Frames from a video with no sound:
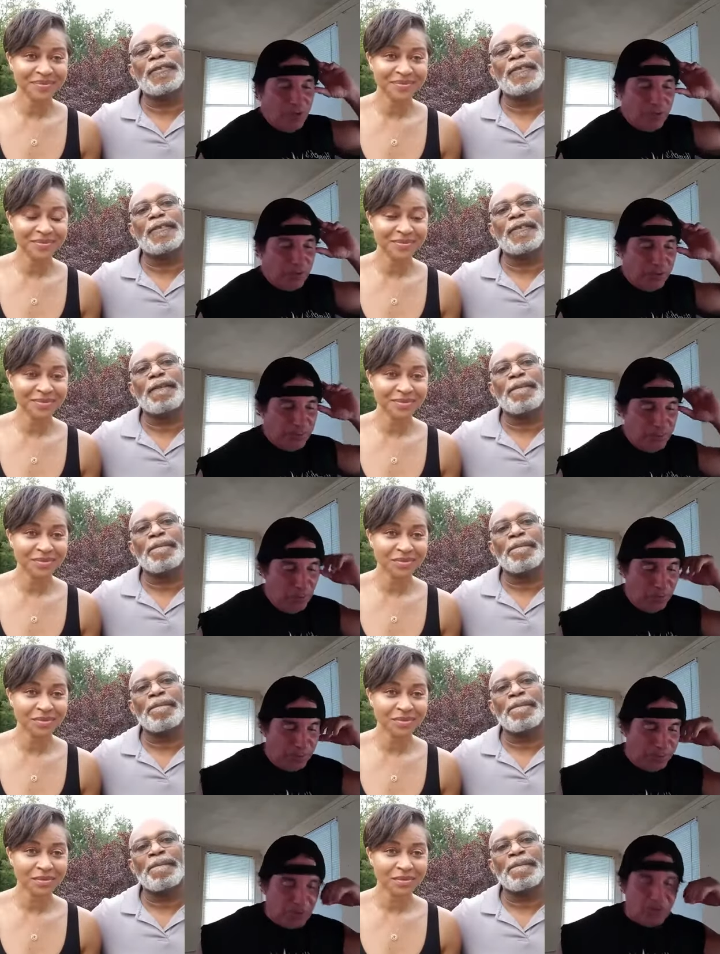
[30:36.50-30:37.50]
Speaker 1: for the
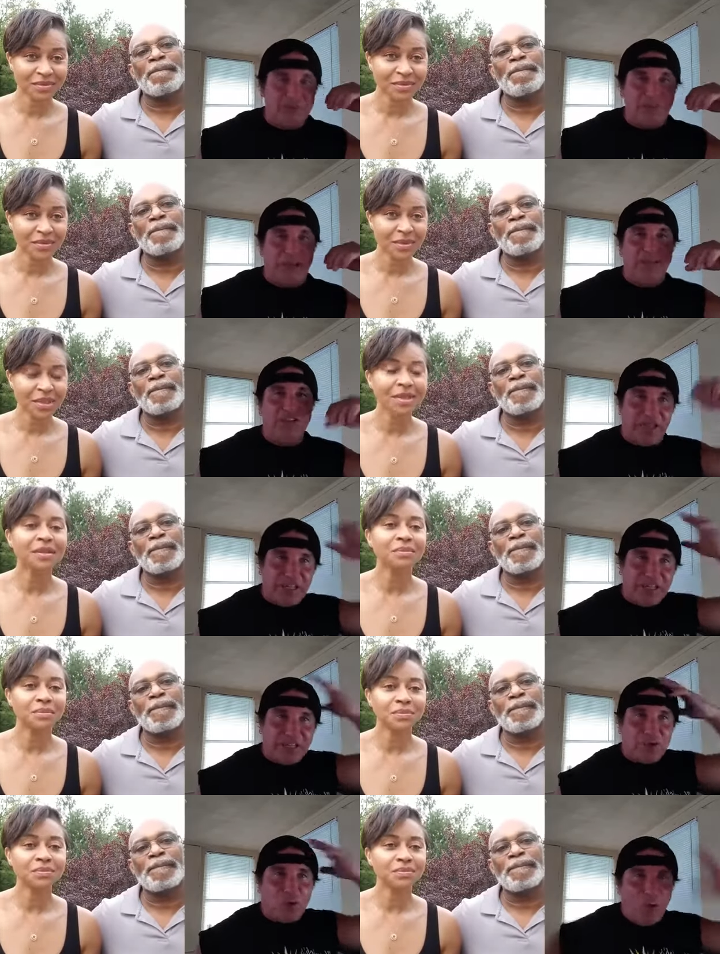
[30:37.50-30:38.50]
movie because Pangea
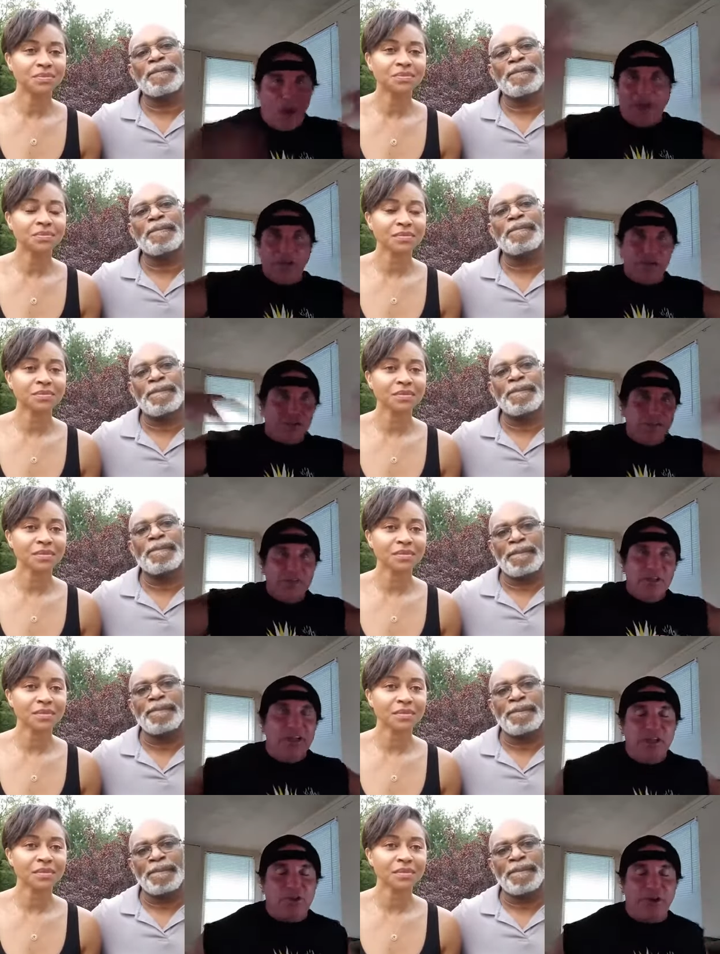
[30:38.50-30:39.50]
is a wild
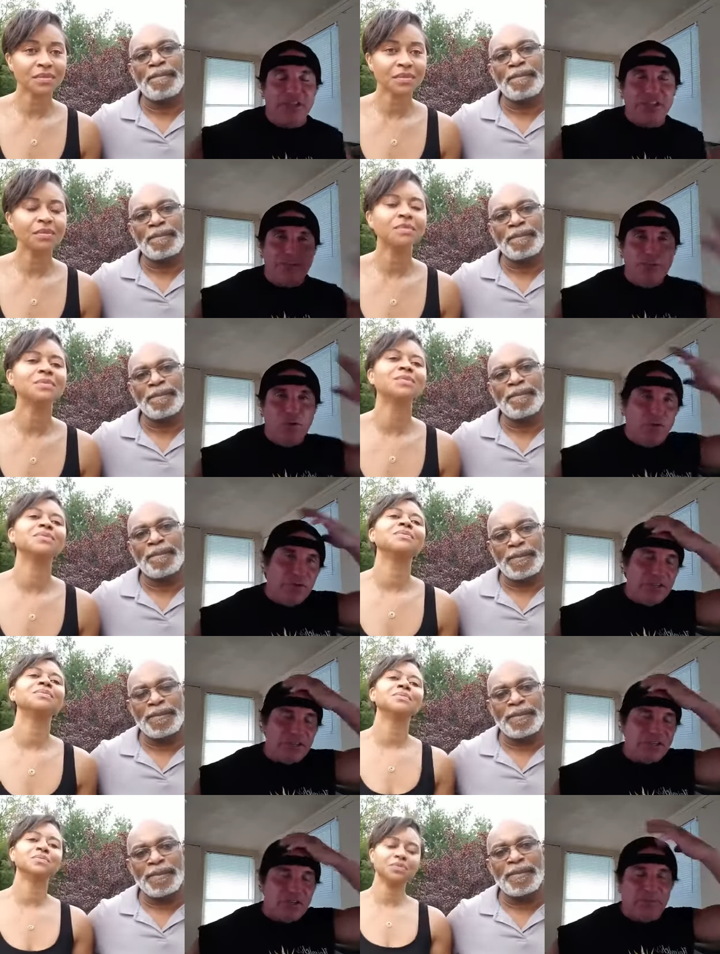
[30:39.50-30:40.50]
crazy movie,
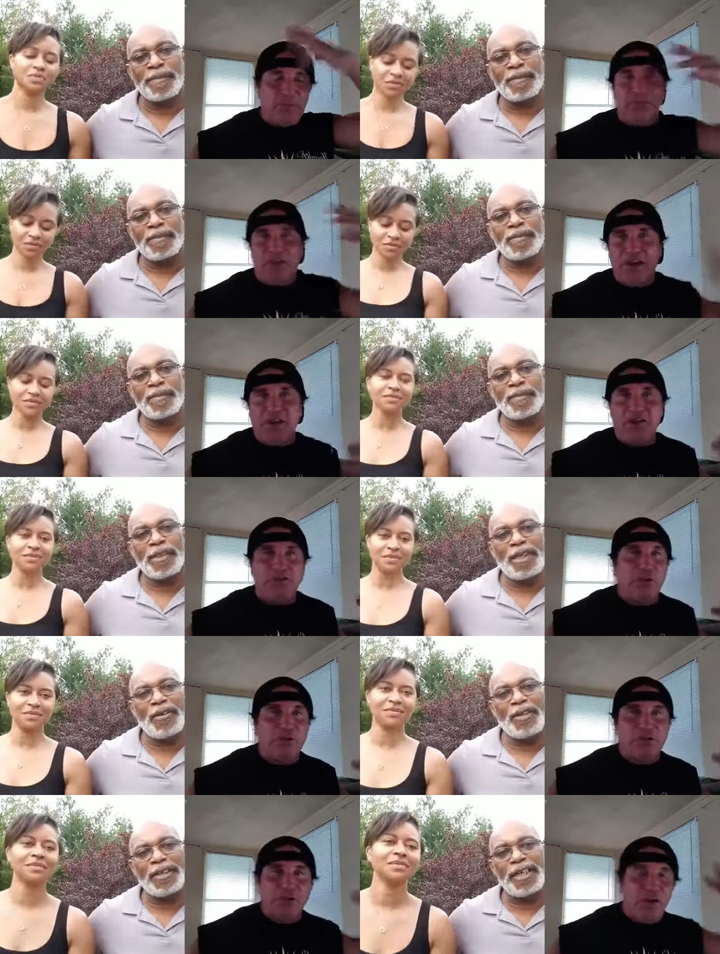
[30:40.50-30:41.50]
so I'm letting my hair grow
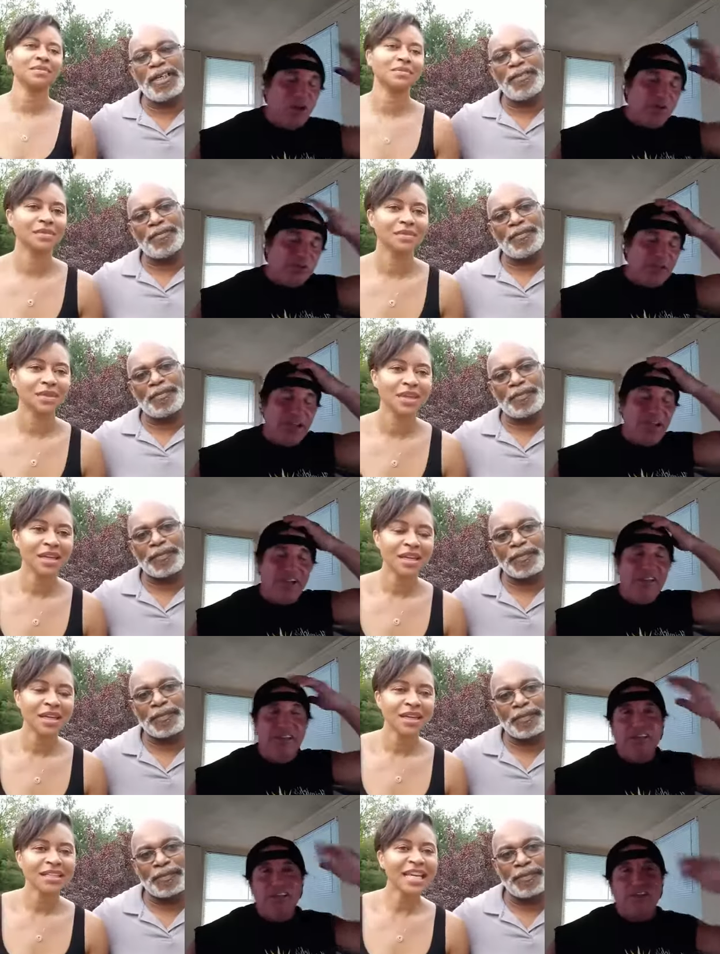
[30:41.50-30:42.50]
okay. long.
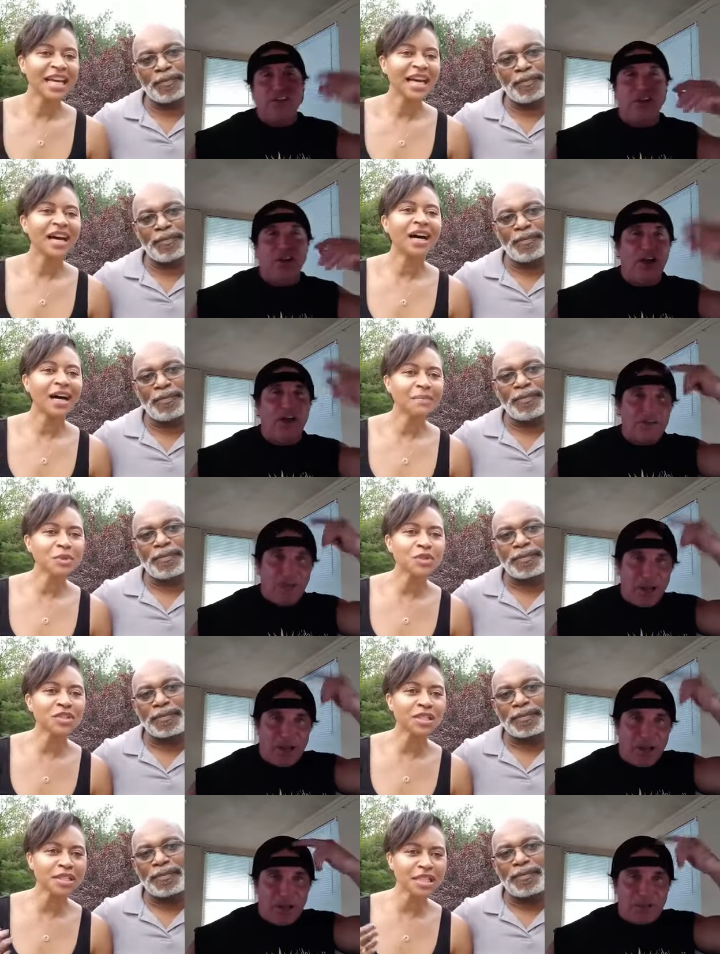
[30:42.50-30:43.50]
Speaker 2: Yeah, so, I'm
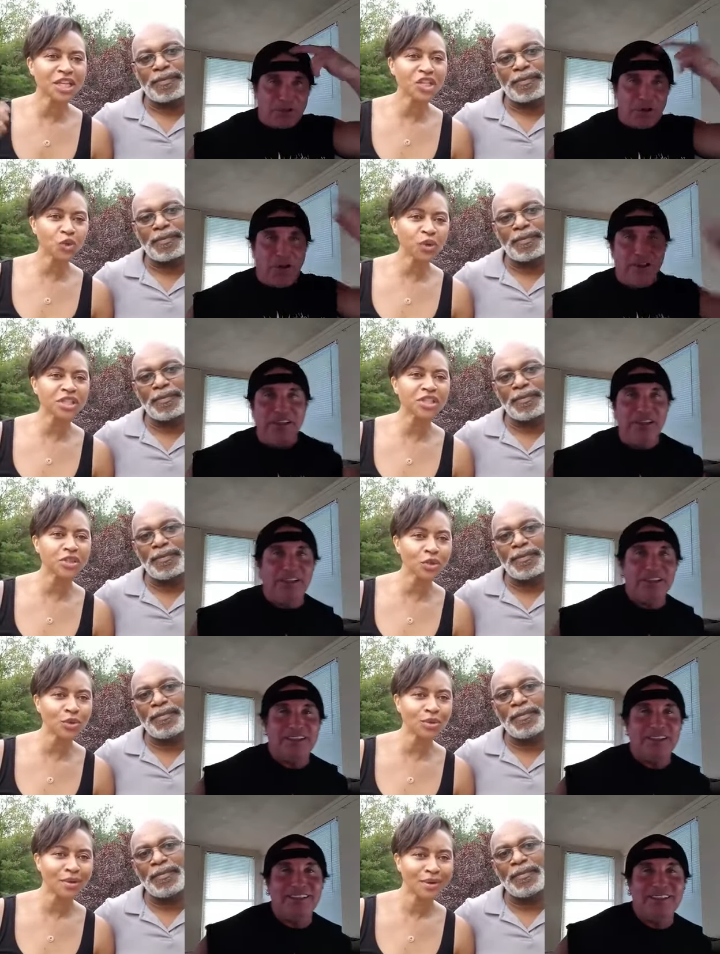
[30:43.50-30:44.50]
used to seeing you in a
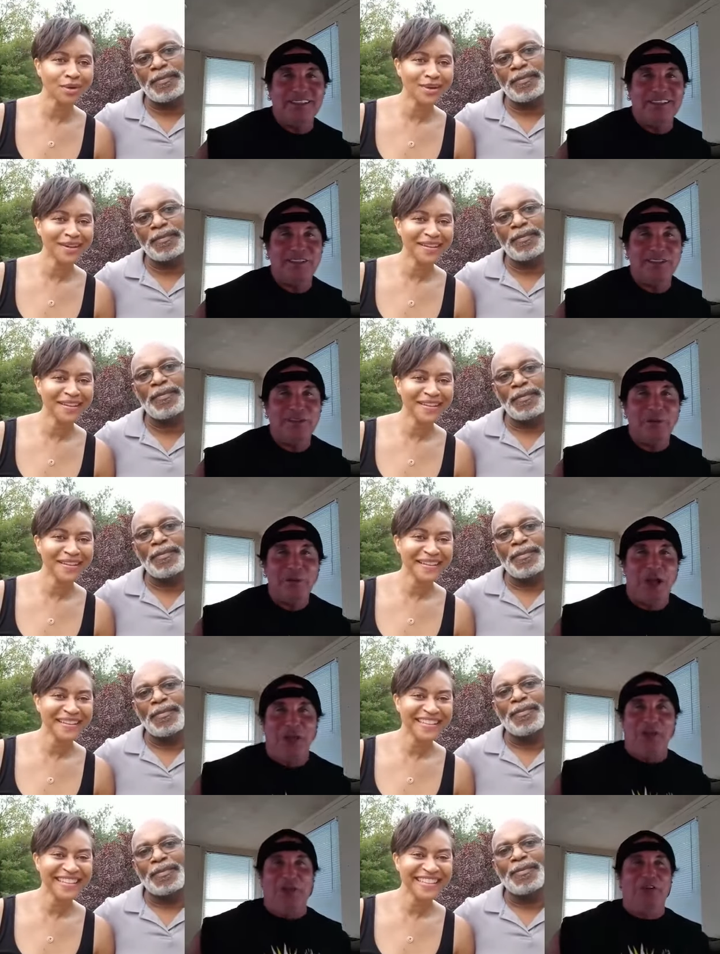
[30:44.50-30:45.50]
Speaker 1: suit.
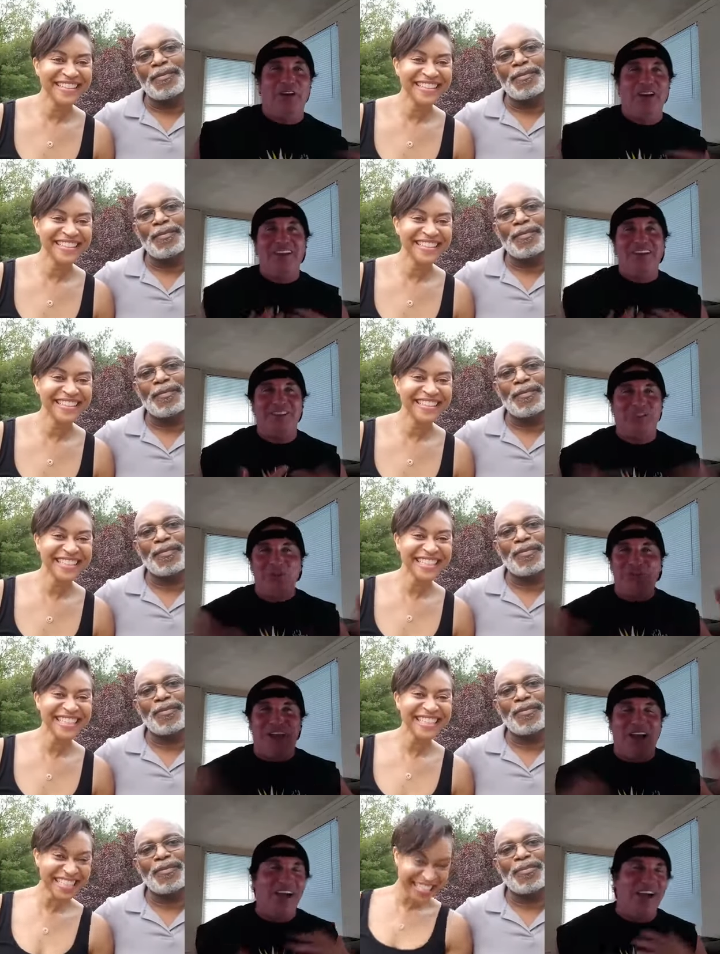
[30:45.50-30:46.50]
I know, right? Suit and
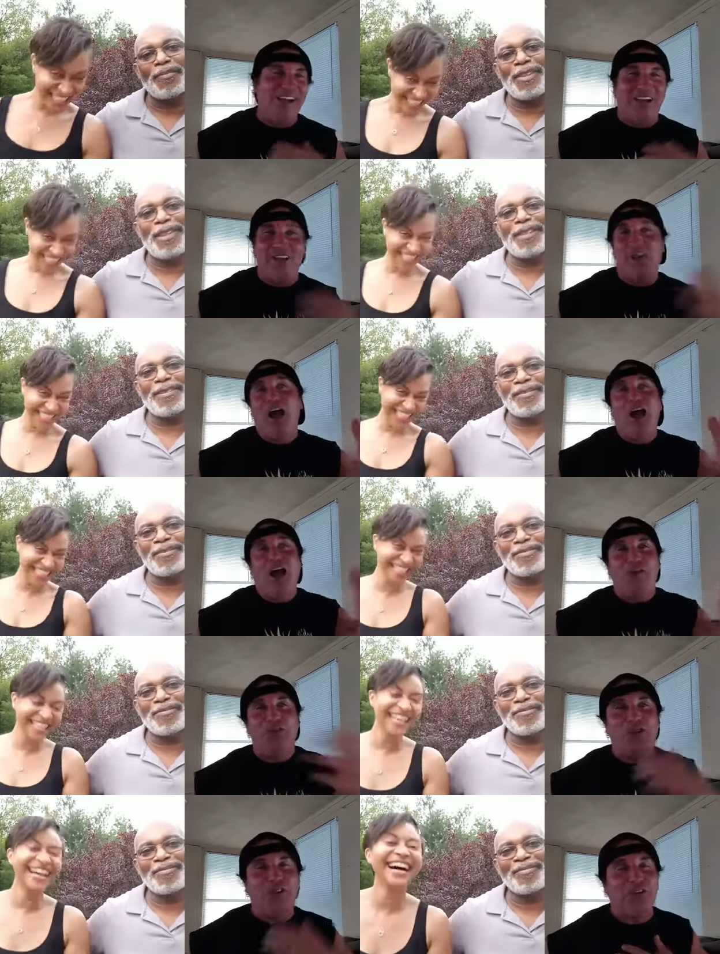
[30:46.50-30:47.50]
tie. Yeah. I, I
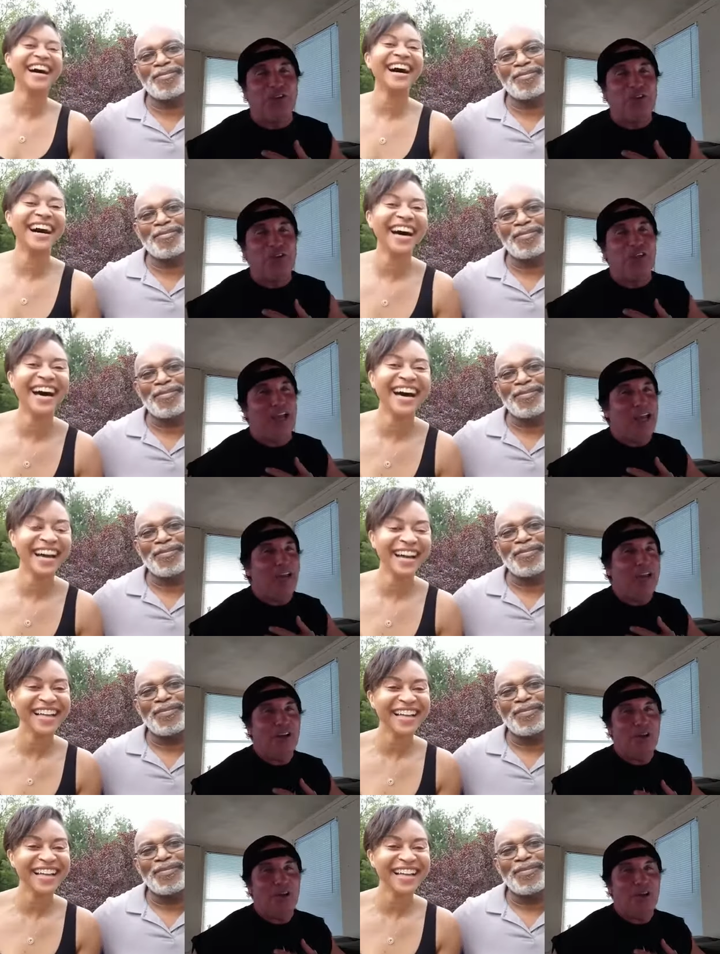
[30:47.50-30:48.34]
was going to do that,